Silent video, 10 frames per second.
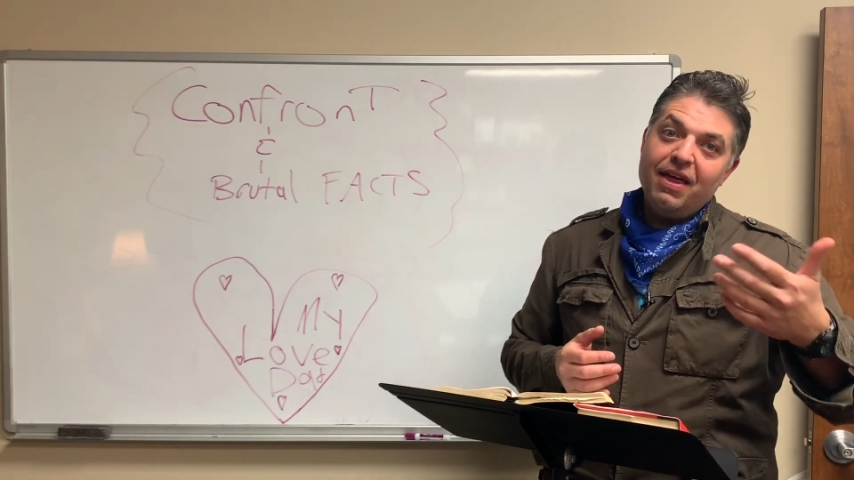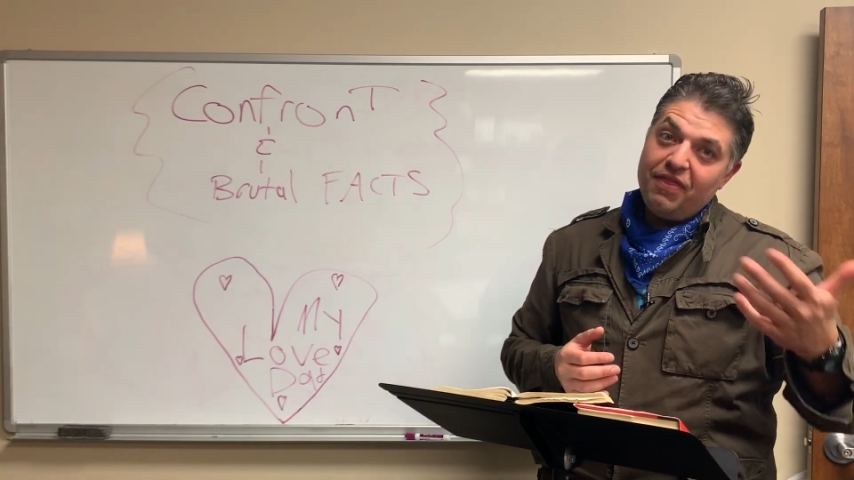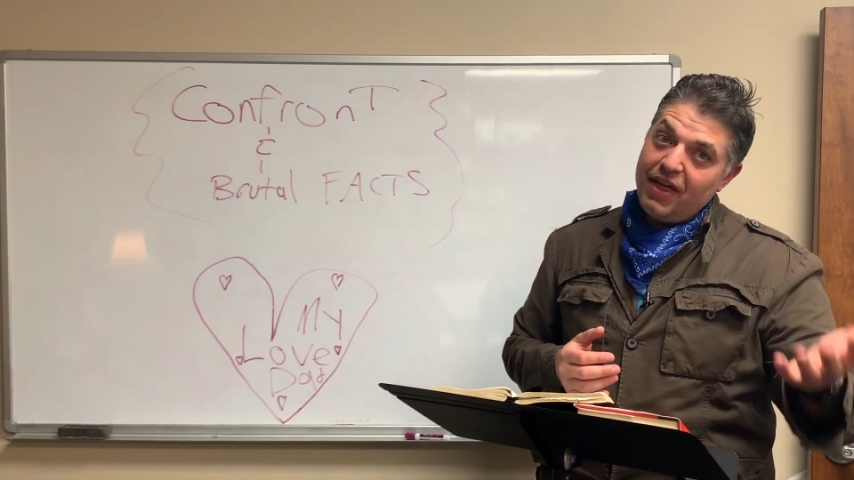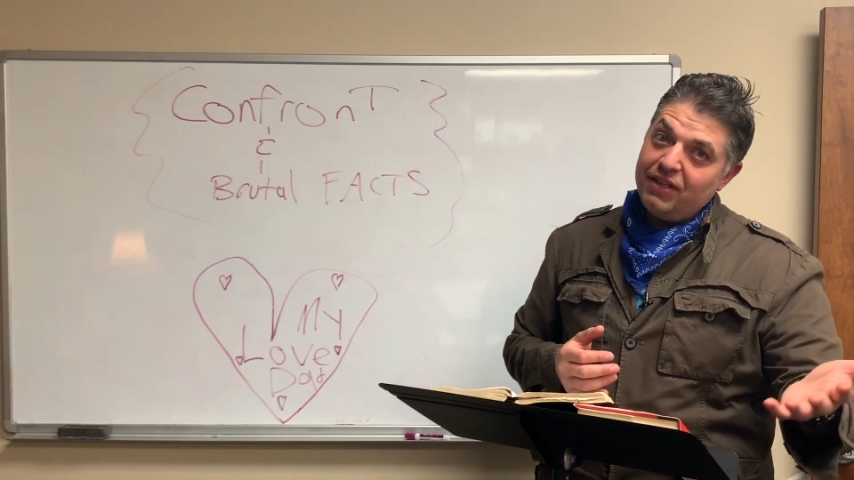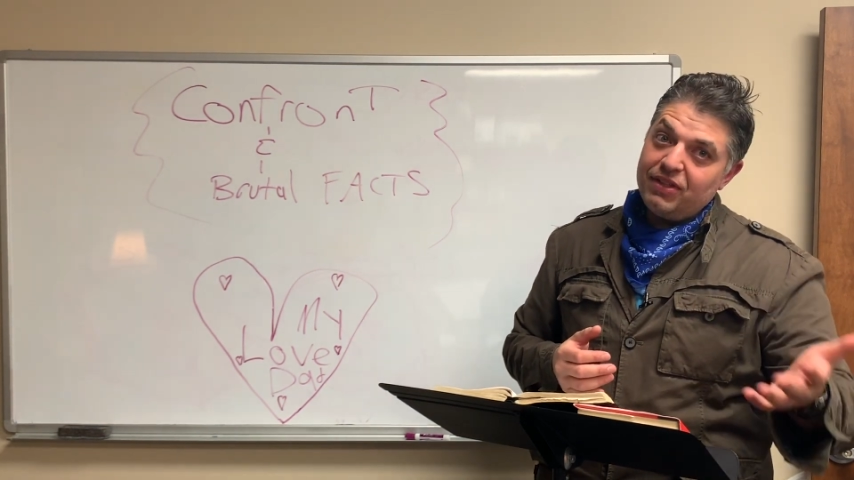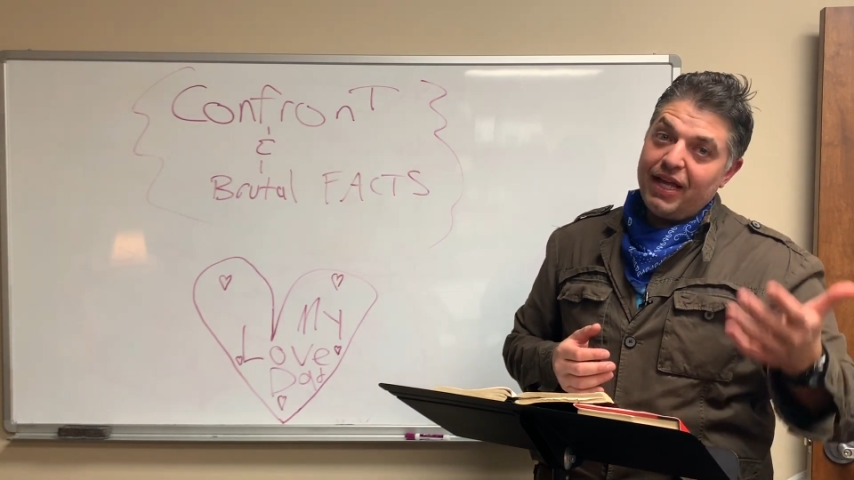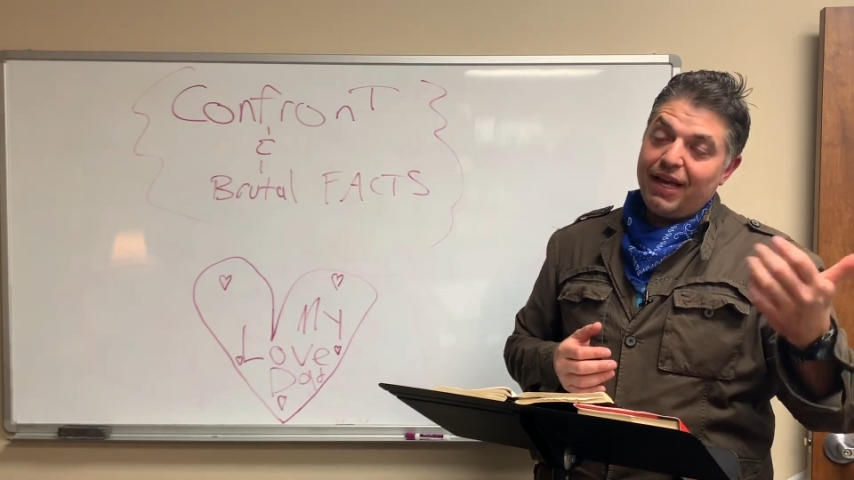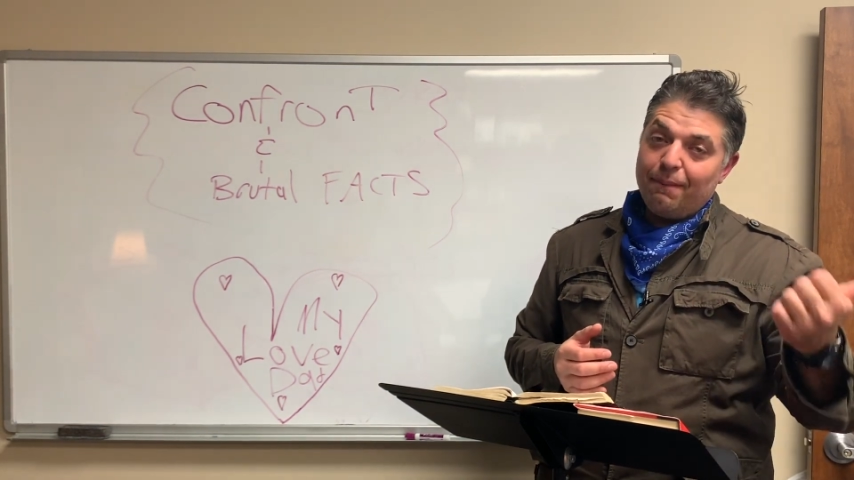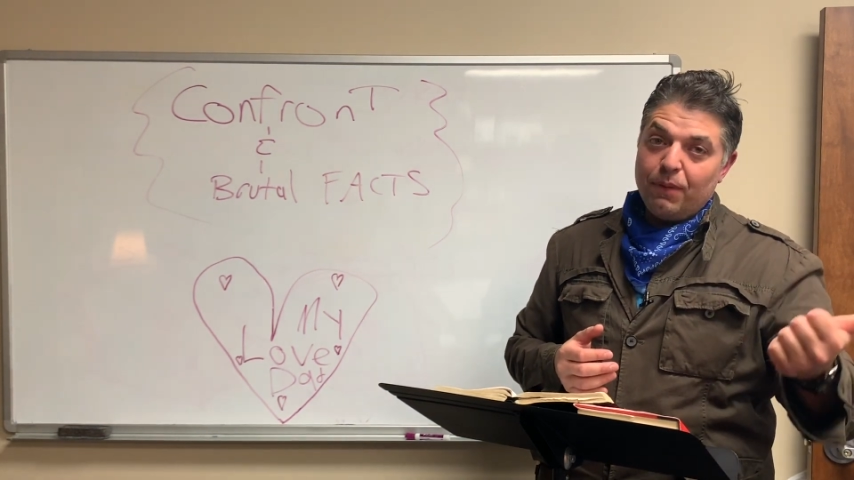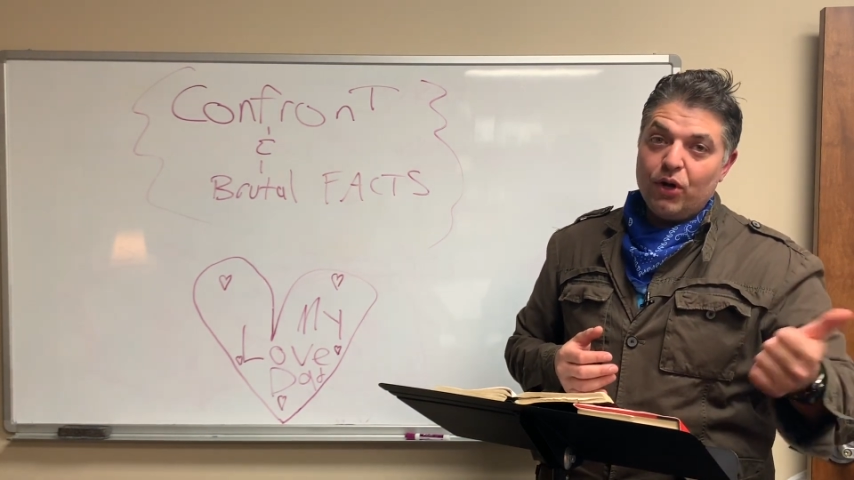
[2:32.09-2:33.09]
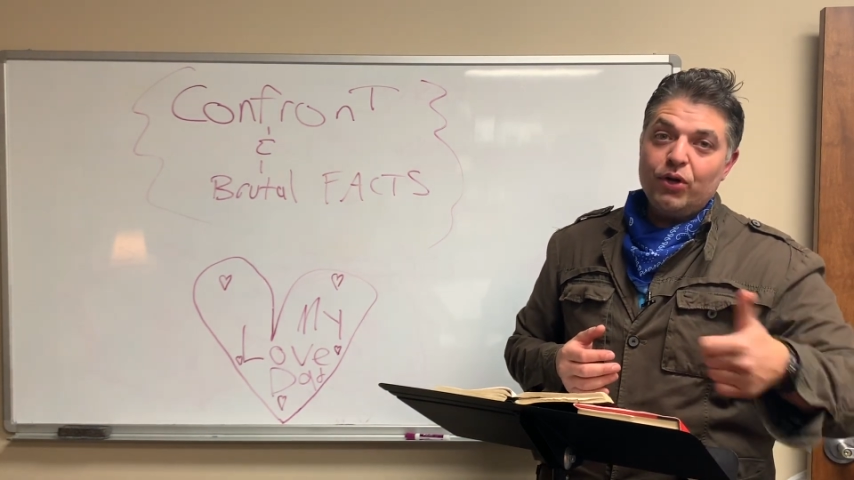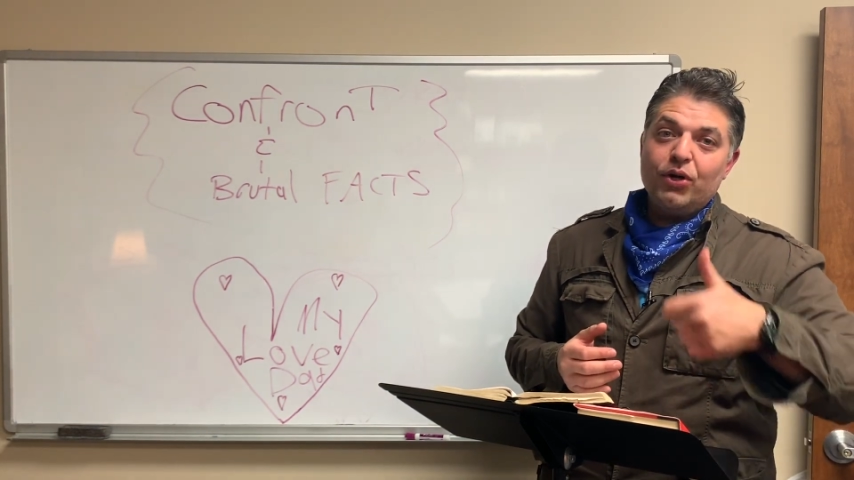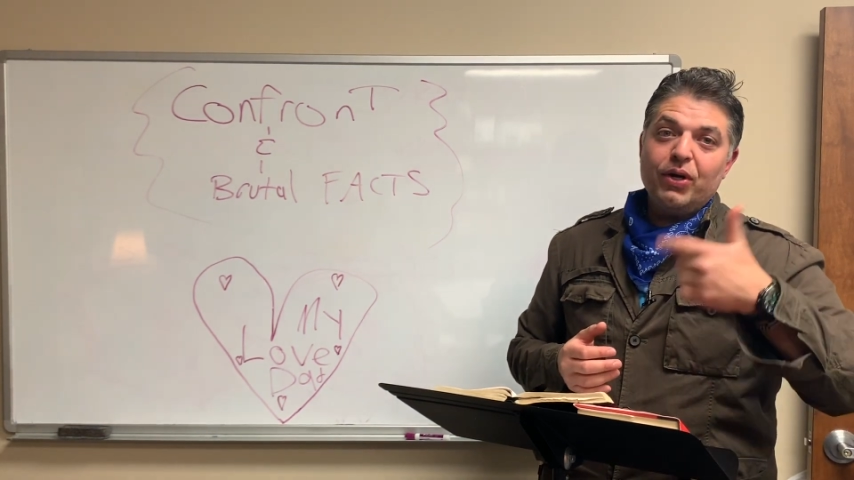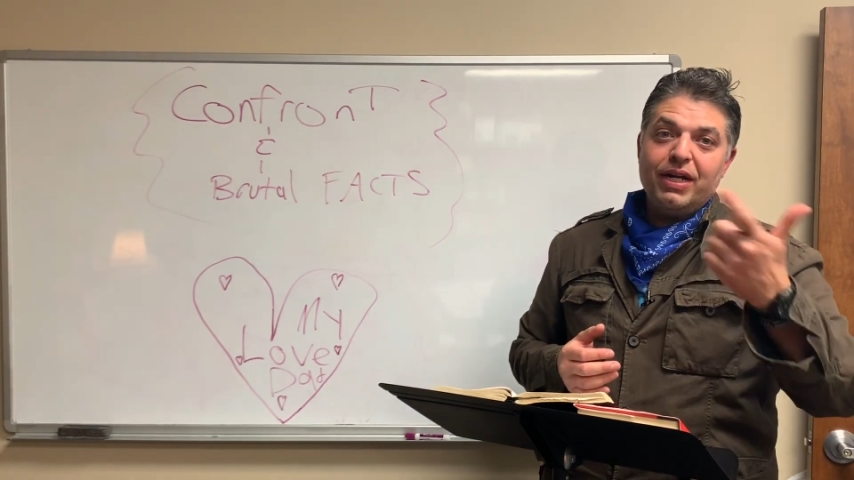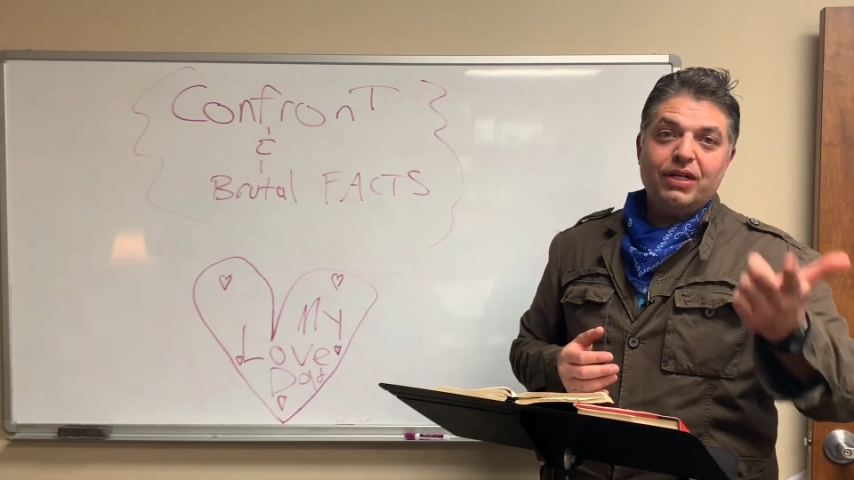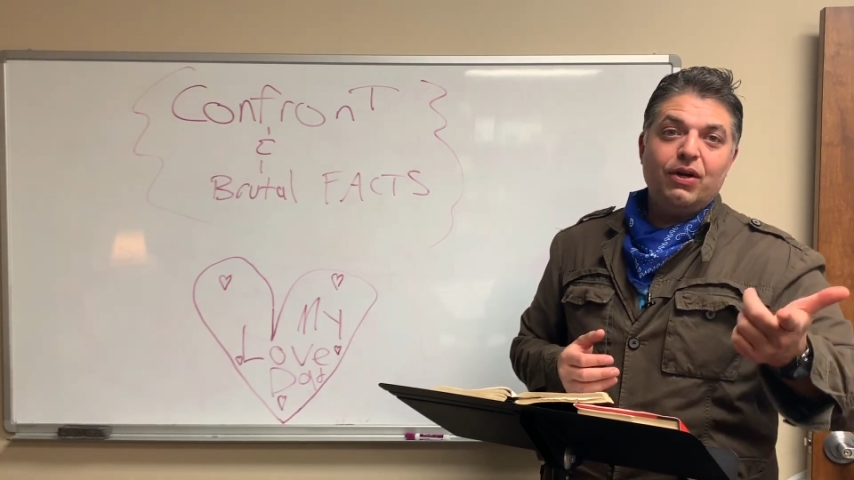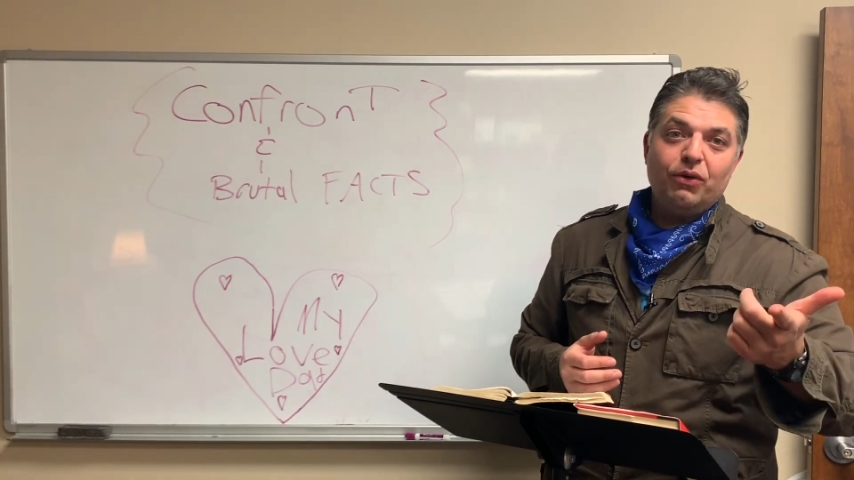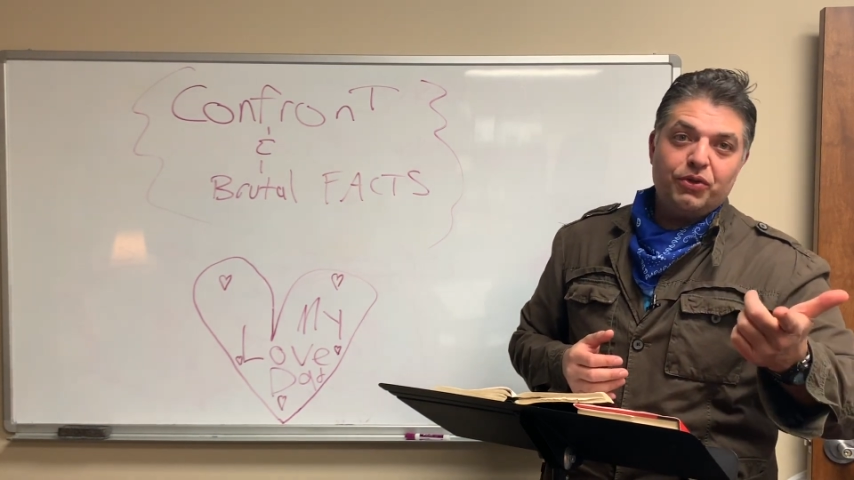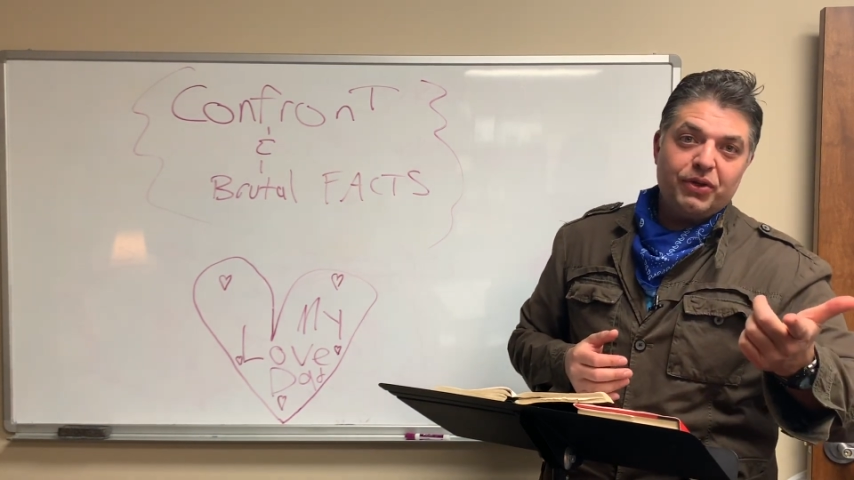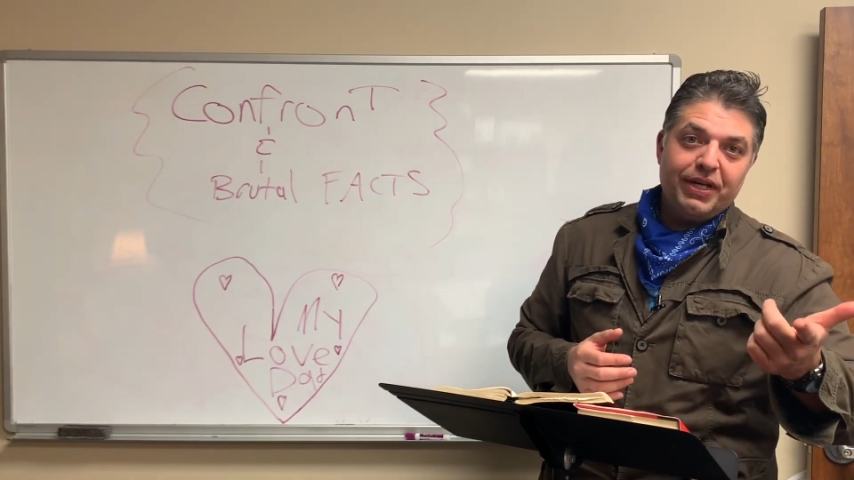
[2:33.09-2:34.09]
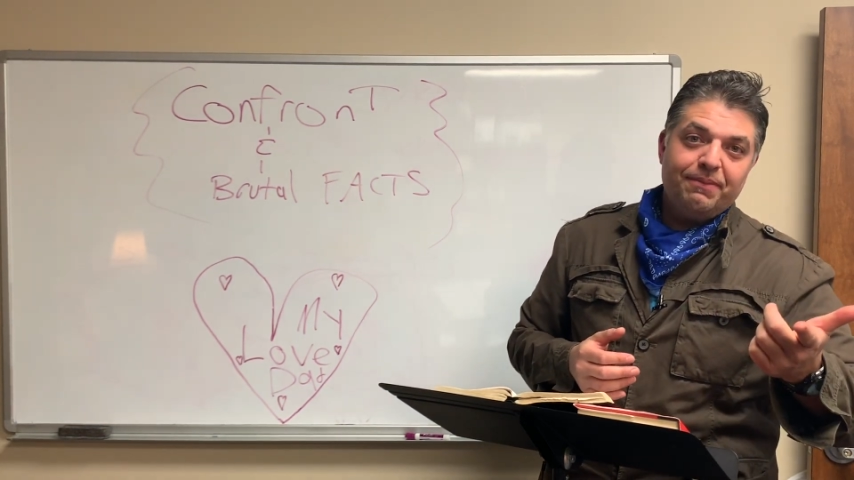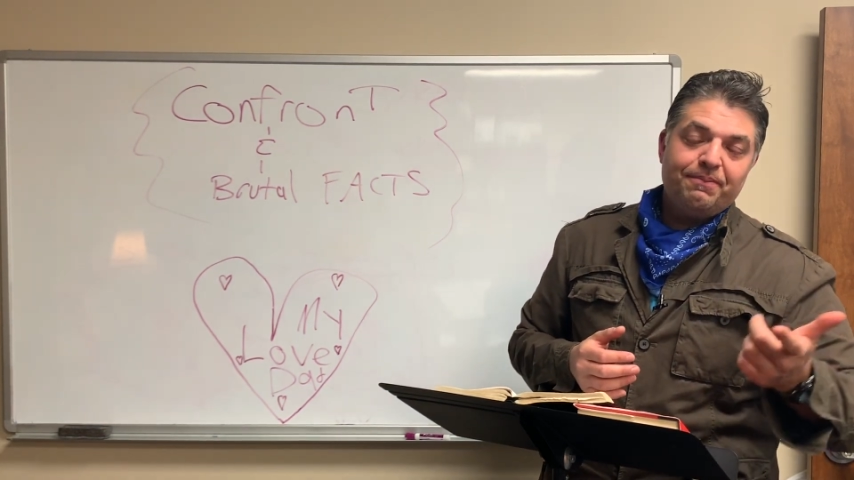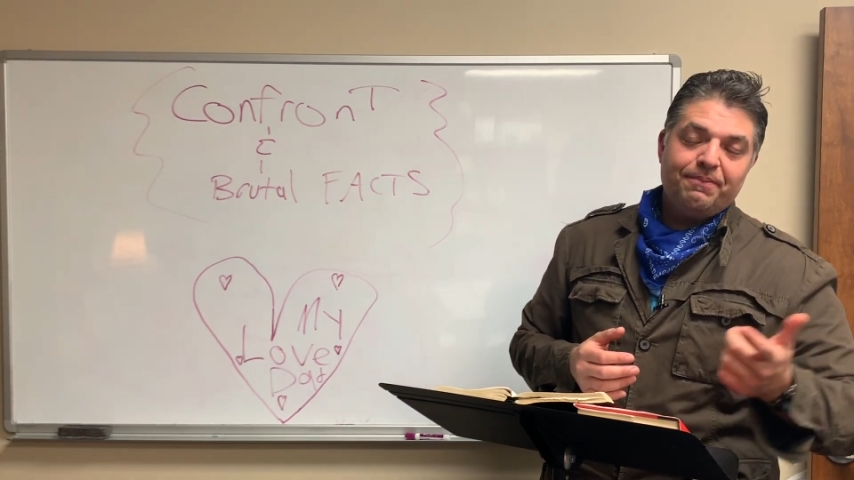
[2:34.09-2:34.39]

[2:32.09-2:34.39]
things like murder and adultery.